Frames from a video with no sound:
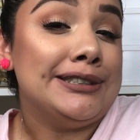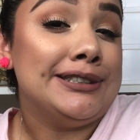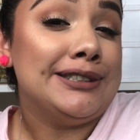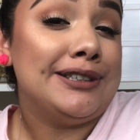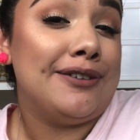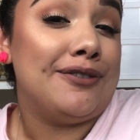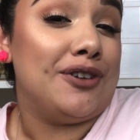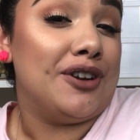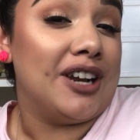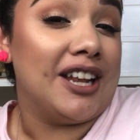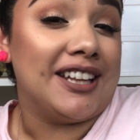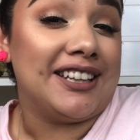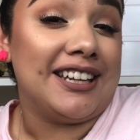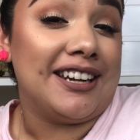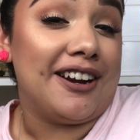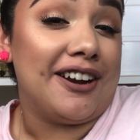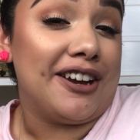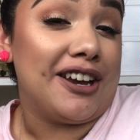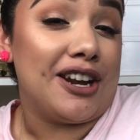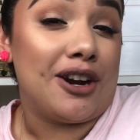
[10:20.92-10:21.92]
If you're
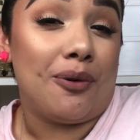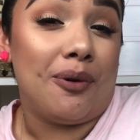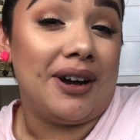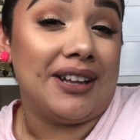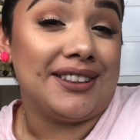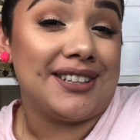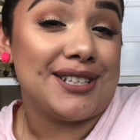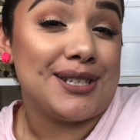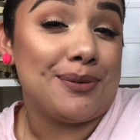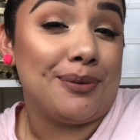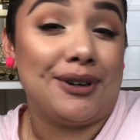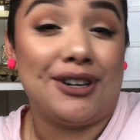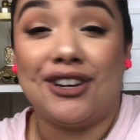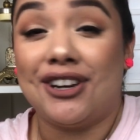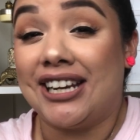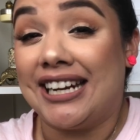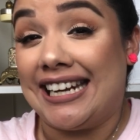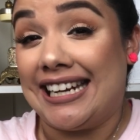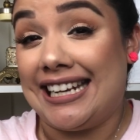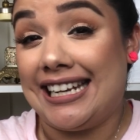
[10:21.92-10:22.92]
Latina, you're gonna want this one. You're
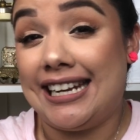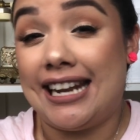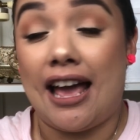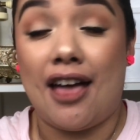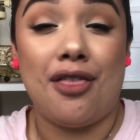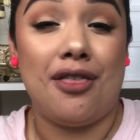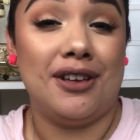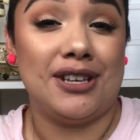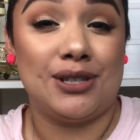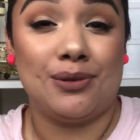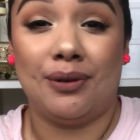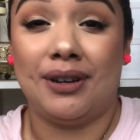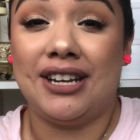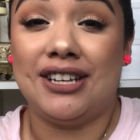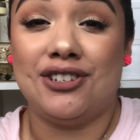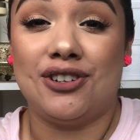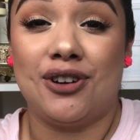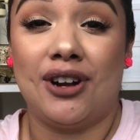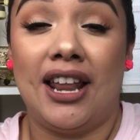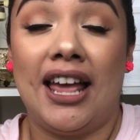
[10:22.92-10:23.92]
gonna need this one
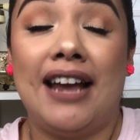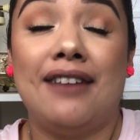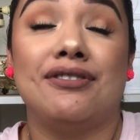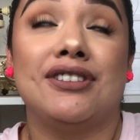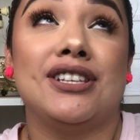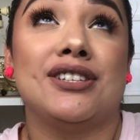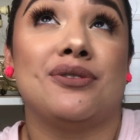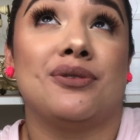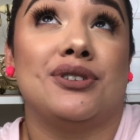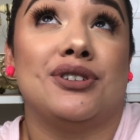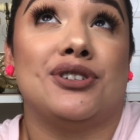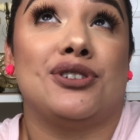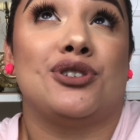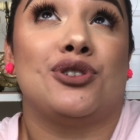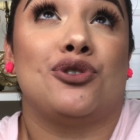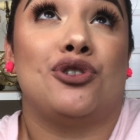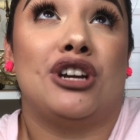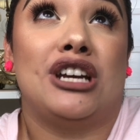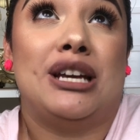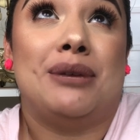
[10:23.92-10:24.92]
in your life. This one just
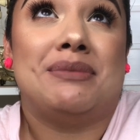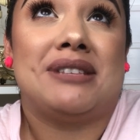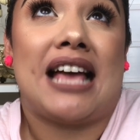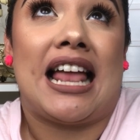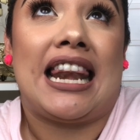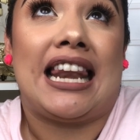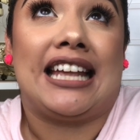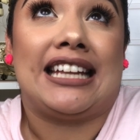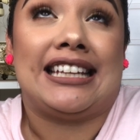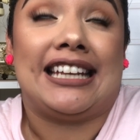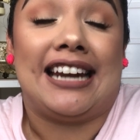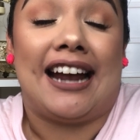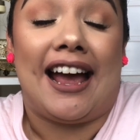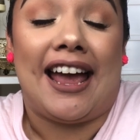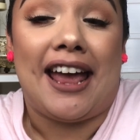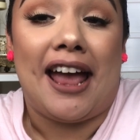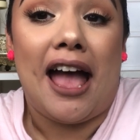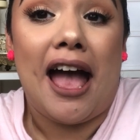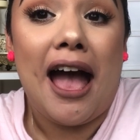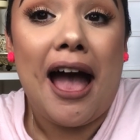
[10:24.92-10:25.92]
screams Latina
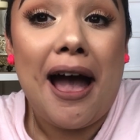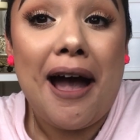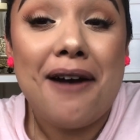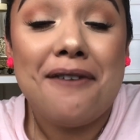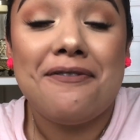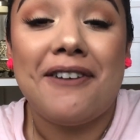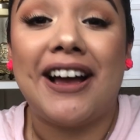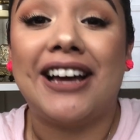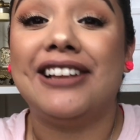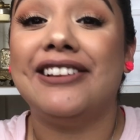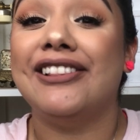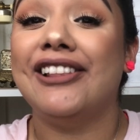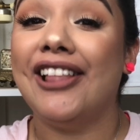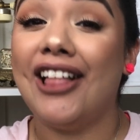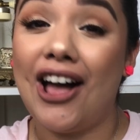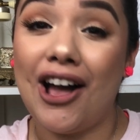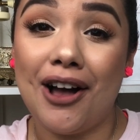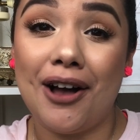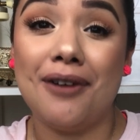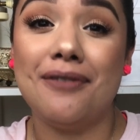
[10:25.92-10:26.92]
AF. I
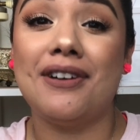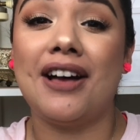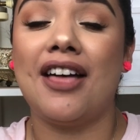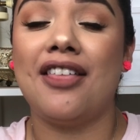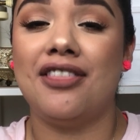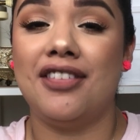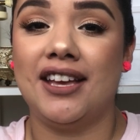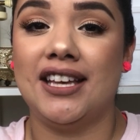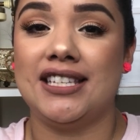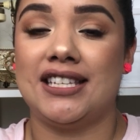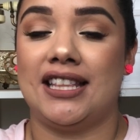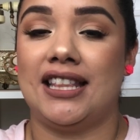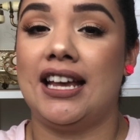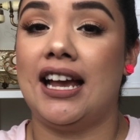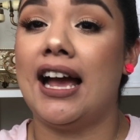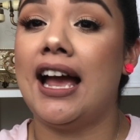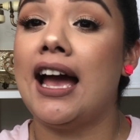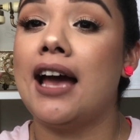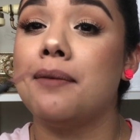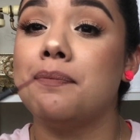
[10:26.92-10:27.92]
love this. I think
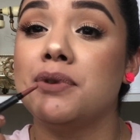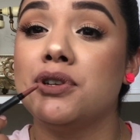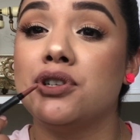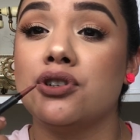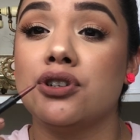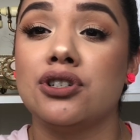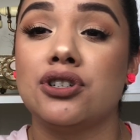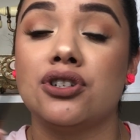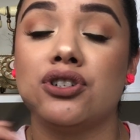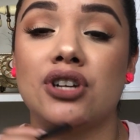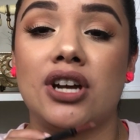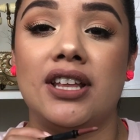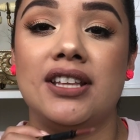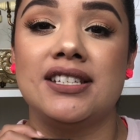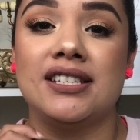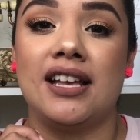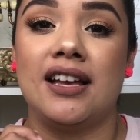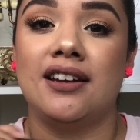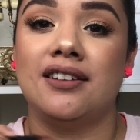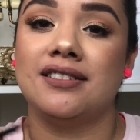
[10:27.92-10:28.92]
I had Patricia try
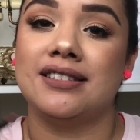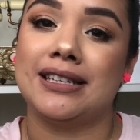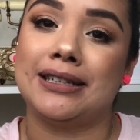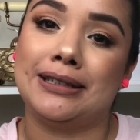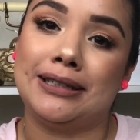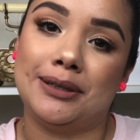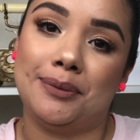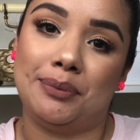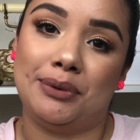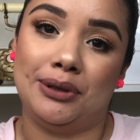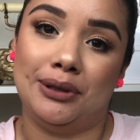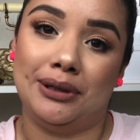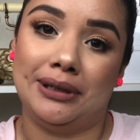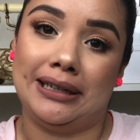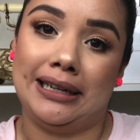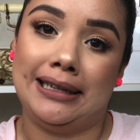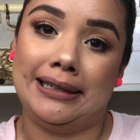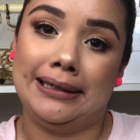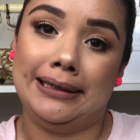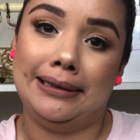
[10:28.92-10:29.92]
this on. I was like, yep, you look
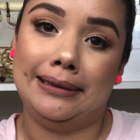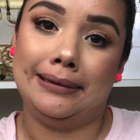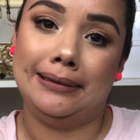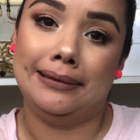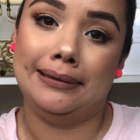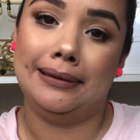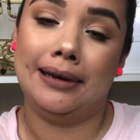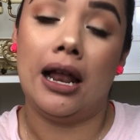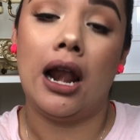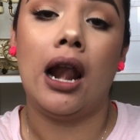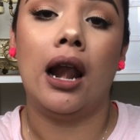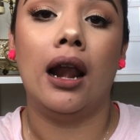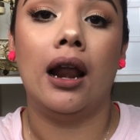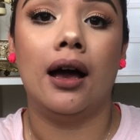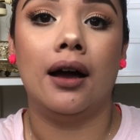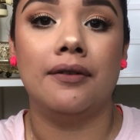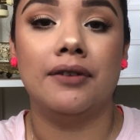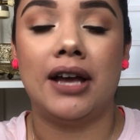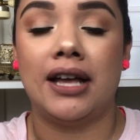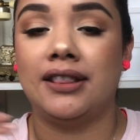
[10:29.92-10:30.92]
Latina. I
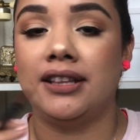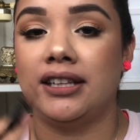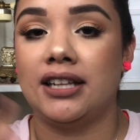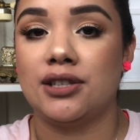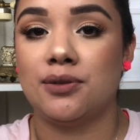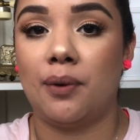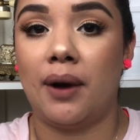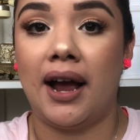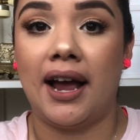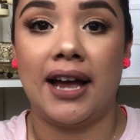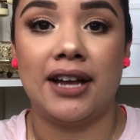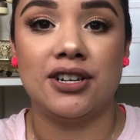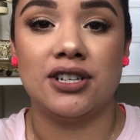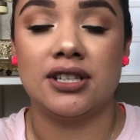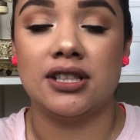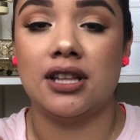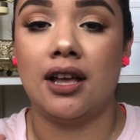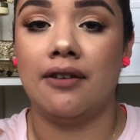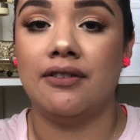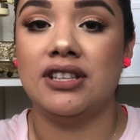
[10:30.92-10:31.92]
love it. I think that's why I just
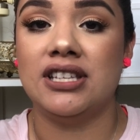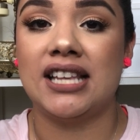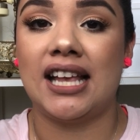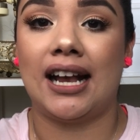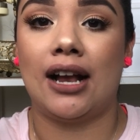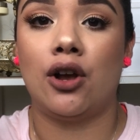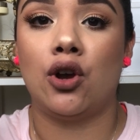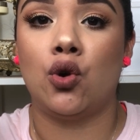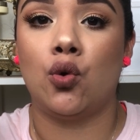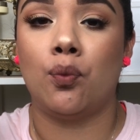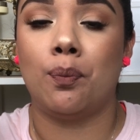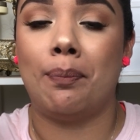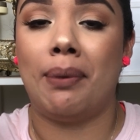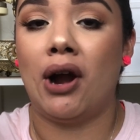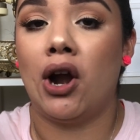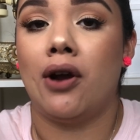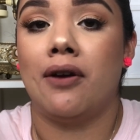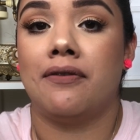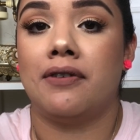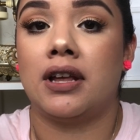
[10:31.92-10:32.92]
love it. It's like a
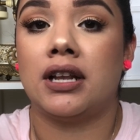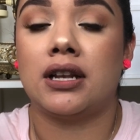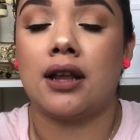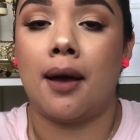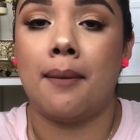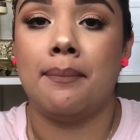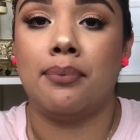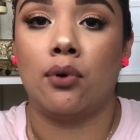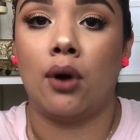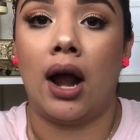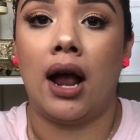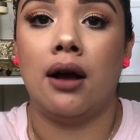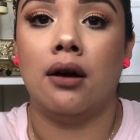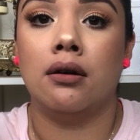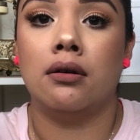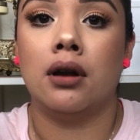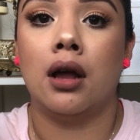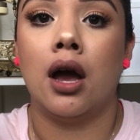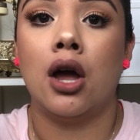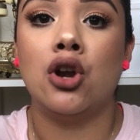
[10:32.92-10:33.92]
perfect
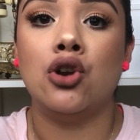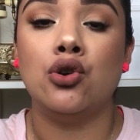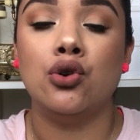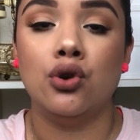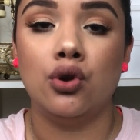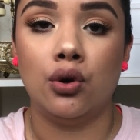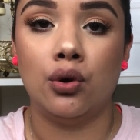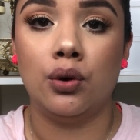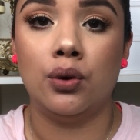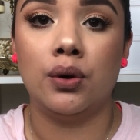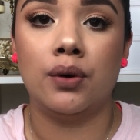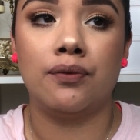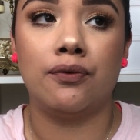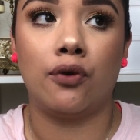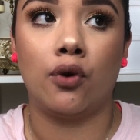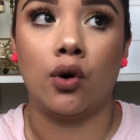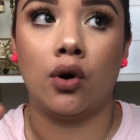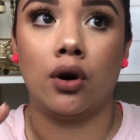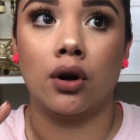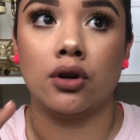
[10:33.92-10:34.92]
brown nude
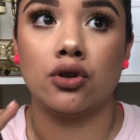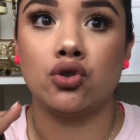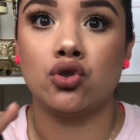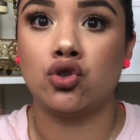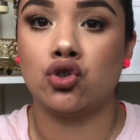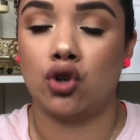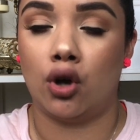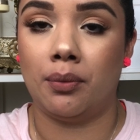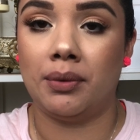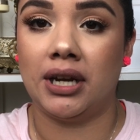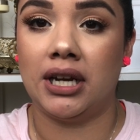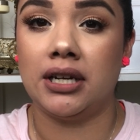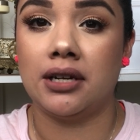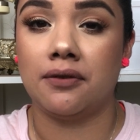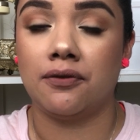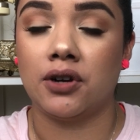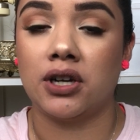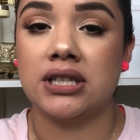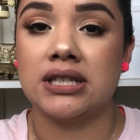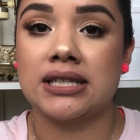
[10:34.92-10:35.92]
for so many
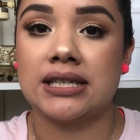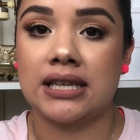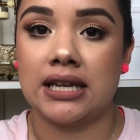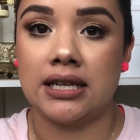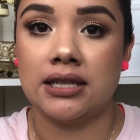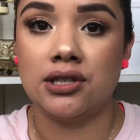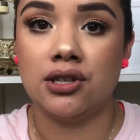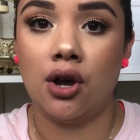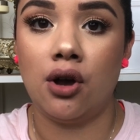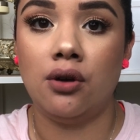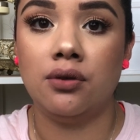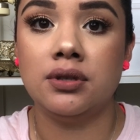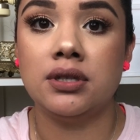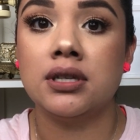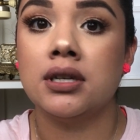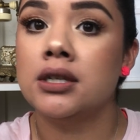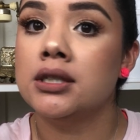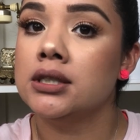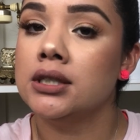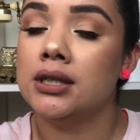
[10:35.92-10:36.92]
different skin
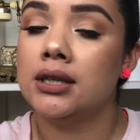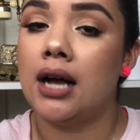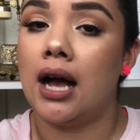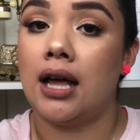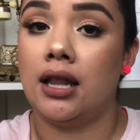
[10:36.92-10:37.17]
tones.